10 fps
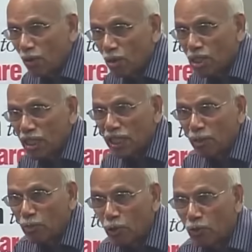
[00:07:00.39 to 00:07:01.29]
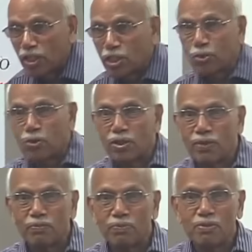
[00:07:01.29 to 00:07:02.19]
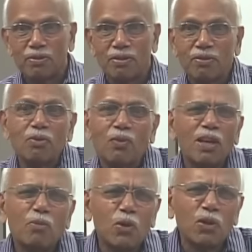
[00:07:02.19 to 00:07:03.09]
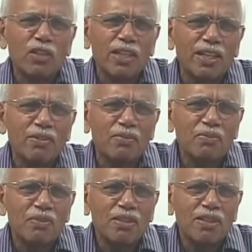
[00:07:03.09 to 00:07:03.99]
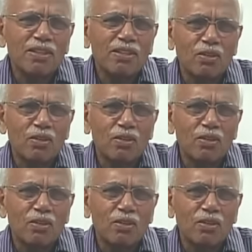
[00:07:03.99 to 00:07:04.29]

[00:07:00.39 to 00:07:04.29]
but still keep your virtue. So what a beautiful thing. So